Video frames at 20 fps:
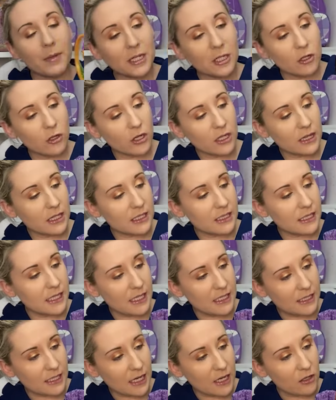mean look at the
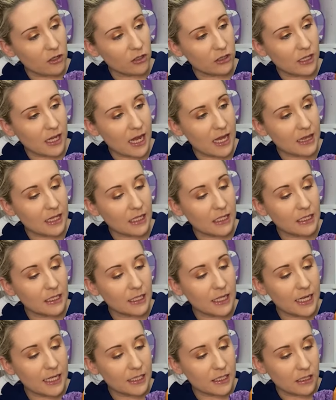detail on there the
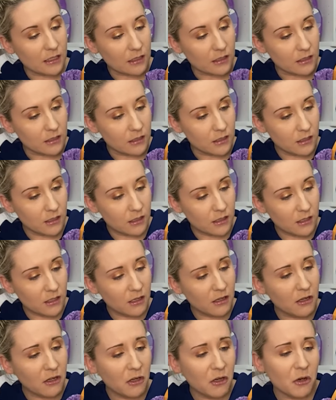glitter
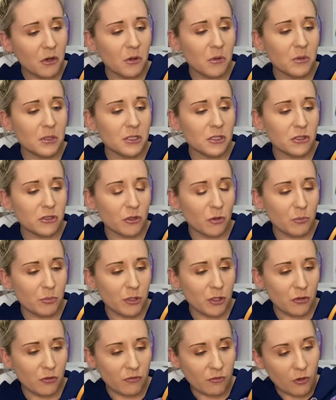Oh, it's so
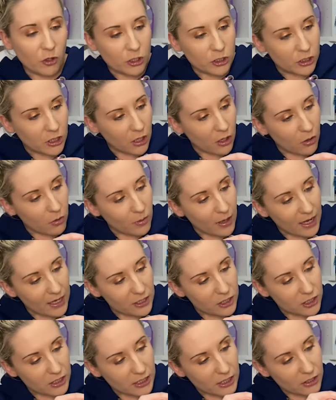beautiful. And oh,
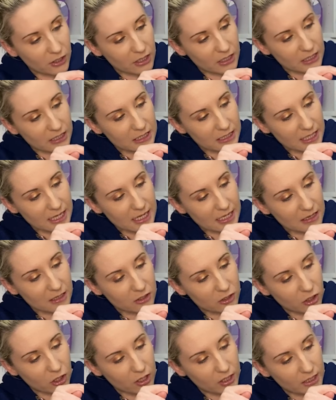actually, you can see the
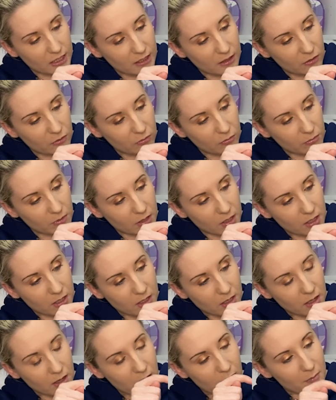tiny little
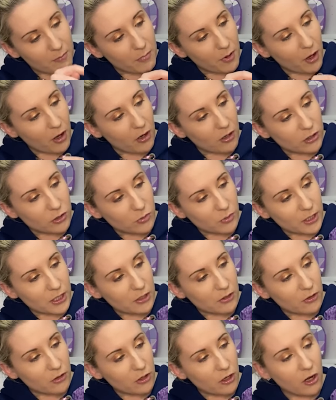parts where you
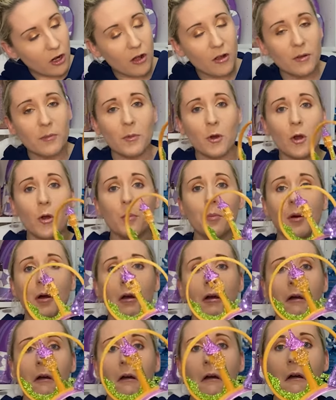can climb up.
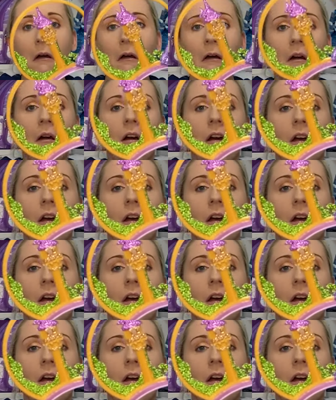it's